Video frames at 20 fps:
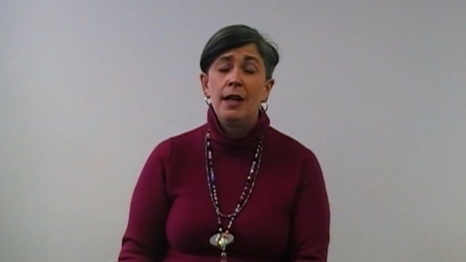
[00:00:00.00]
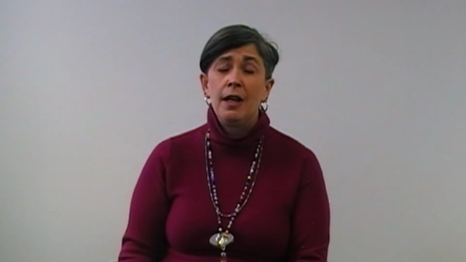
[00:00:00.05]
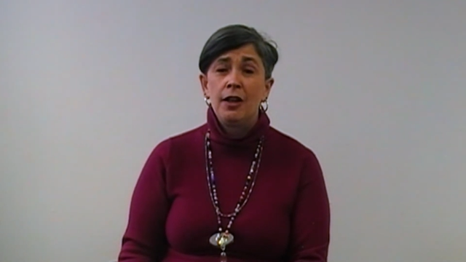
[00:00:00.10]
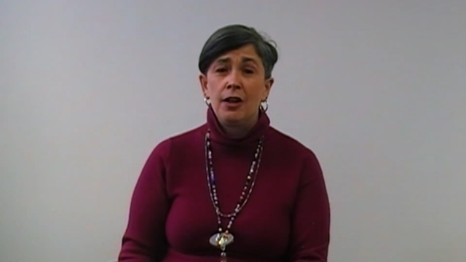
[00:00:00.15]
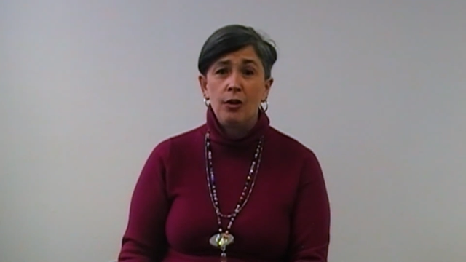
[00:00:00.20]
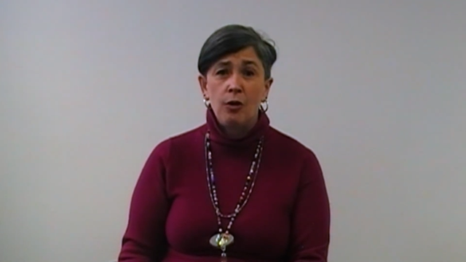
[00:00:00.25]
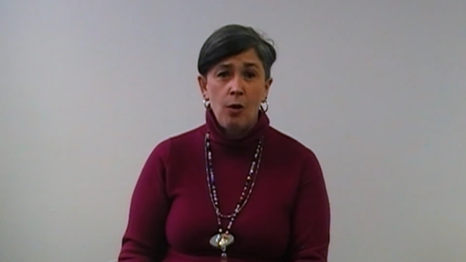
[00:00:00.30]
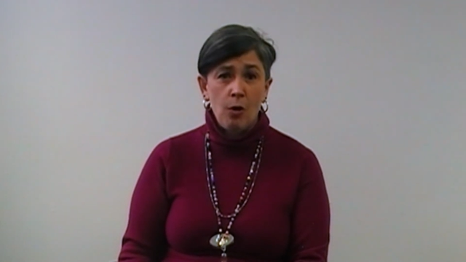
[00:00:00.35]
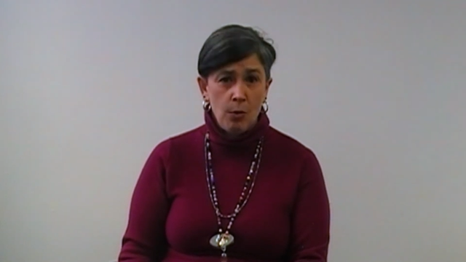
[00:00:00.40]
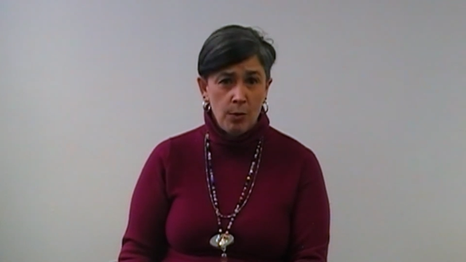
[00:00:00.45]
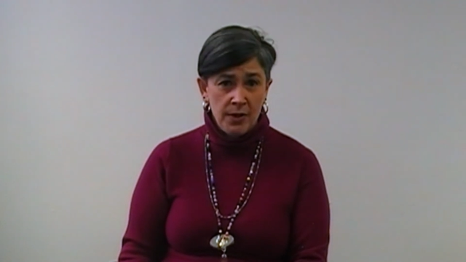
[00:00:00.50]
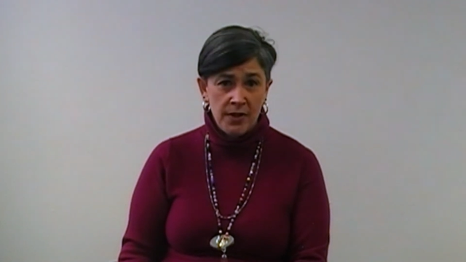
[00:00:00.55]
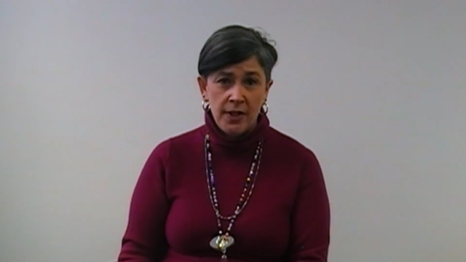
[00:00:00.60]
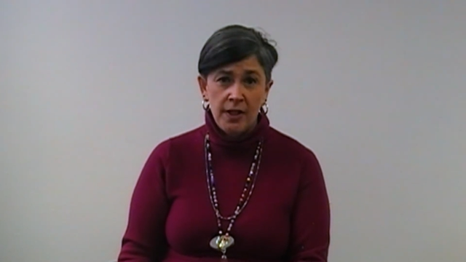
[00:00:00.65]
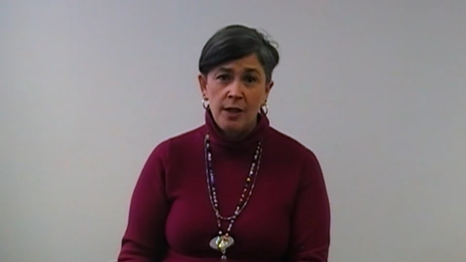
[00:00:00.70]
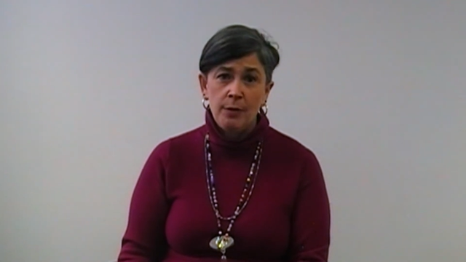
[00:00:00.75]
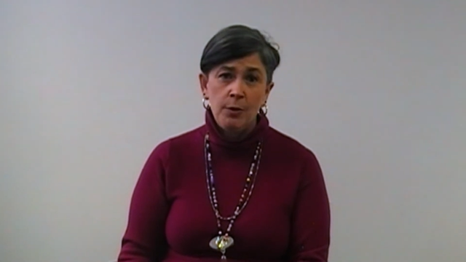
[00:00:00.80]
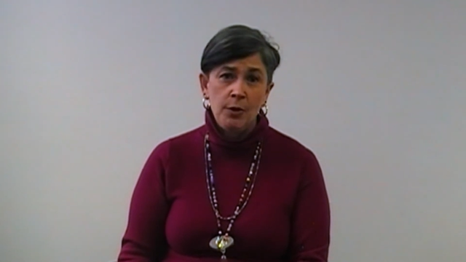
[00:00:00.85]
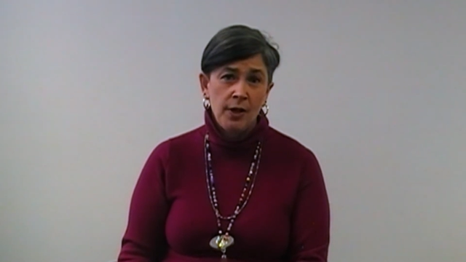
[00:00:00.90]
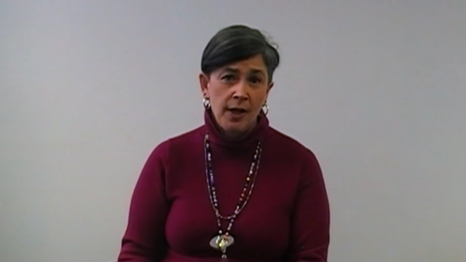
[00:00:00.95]
you're always in
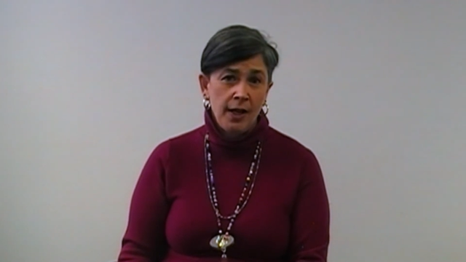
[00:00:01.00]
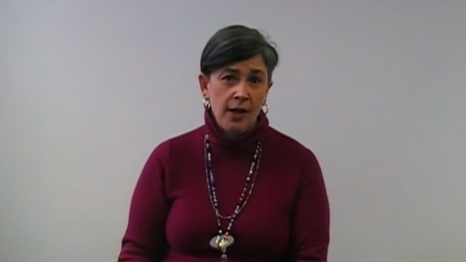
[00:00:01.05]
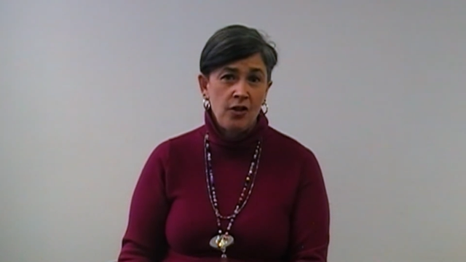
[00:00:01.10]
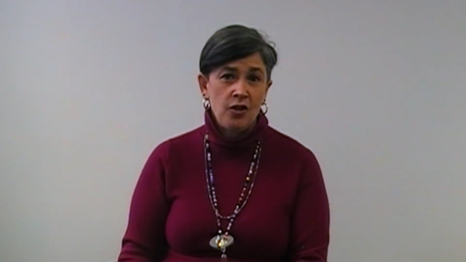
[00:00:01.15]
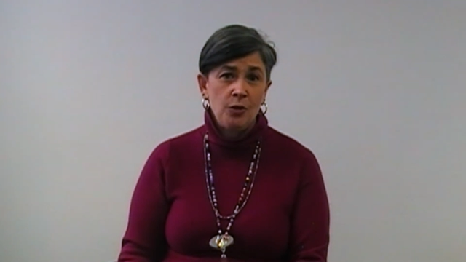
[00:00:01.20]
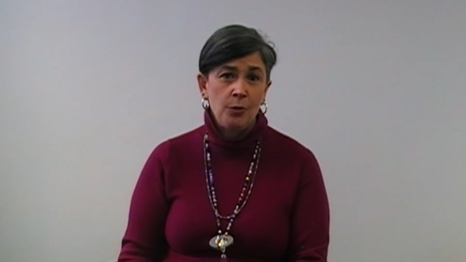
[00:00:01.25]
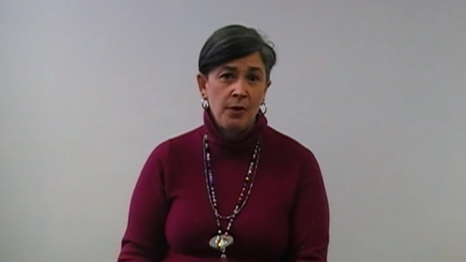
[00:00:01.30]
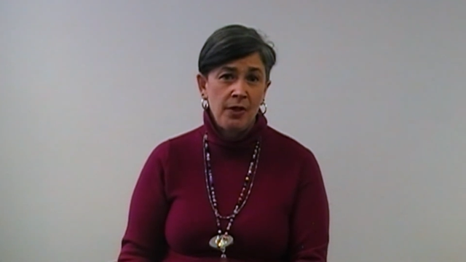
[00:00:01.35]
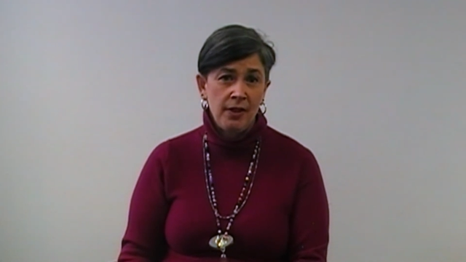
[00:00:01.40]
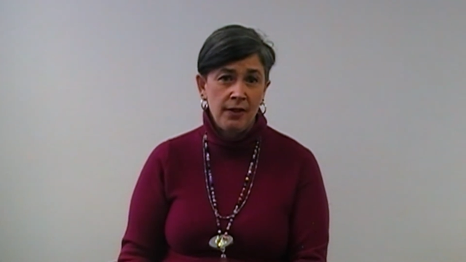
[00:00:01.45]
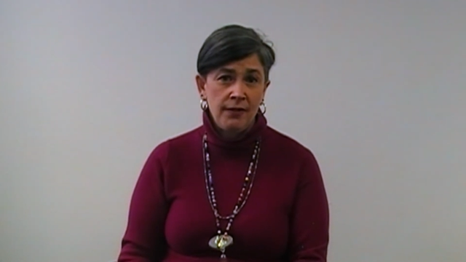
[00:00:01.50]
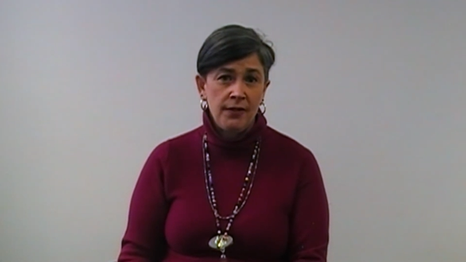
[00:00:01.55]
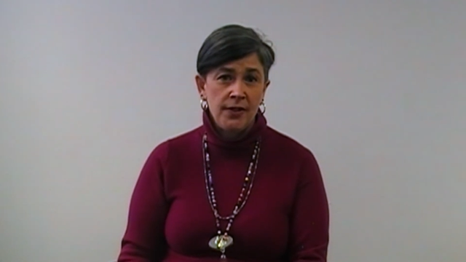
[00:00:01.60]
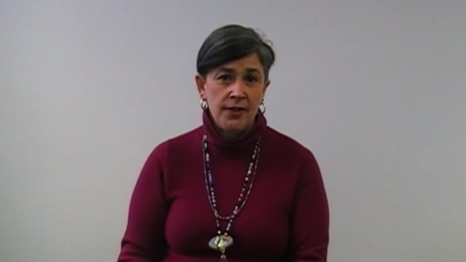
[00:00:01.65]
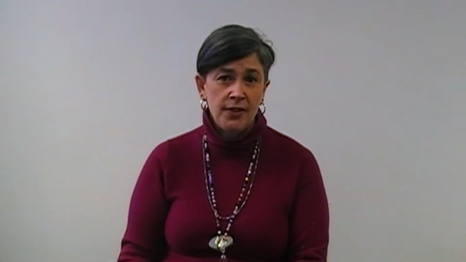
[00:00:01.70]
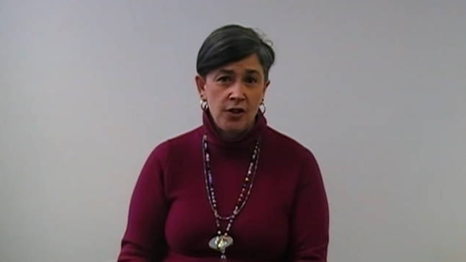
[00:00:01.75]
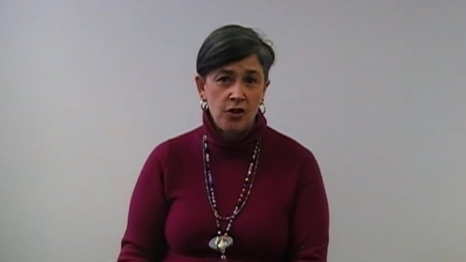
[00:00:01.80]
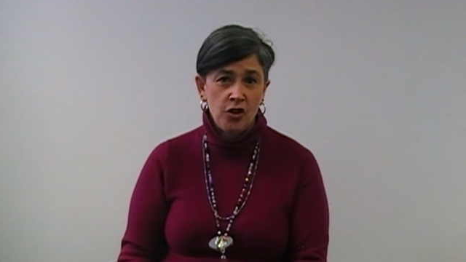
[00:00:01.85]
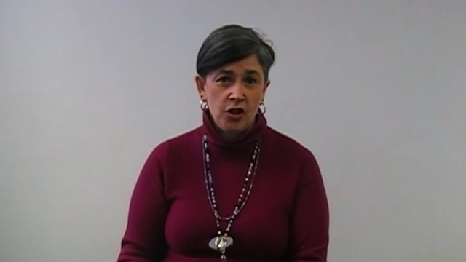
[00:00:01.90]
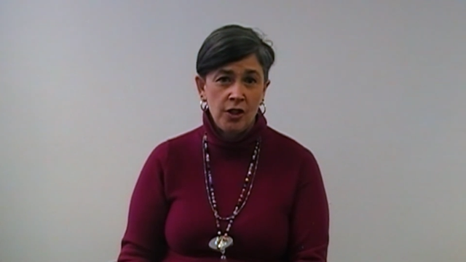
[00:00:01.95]
communication with the
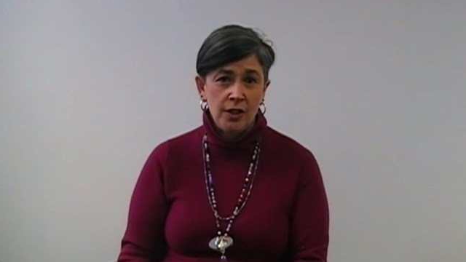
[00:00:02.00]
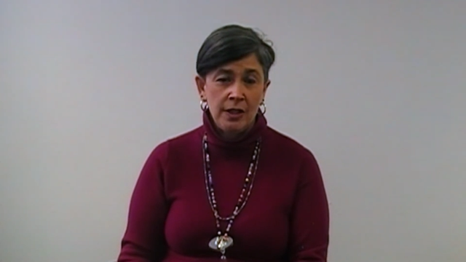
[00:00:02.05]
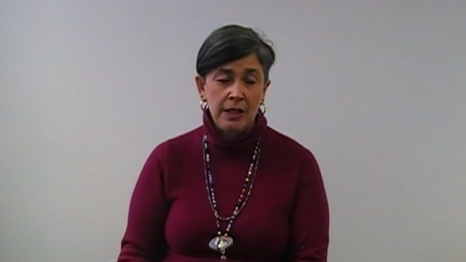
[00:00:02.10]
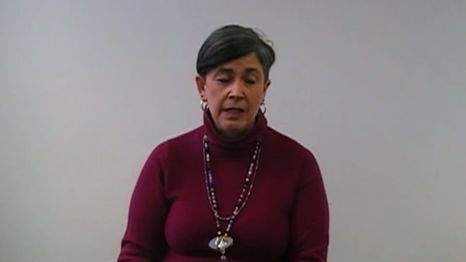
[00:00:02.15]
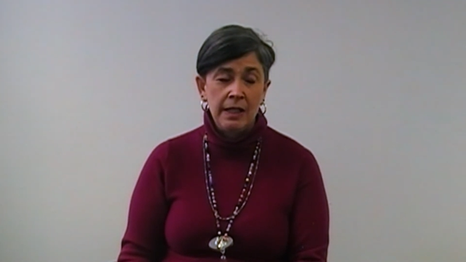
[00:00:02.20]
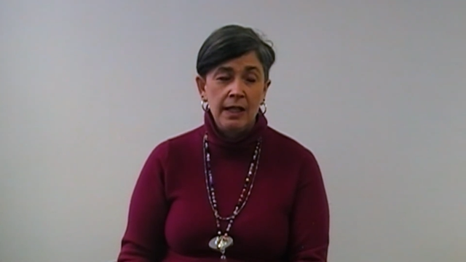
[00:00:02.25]
physician.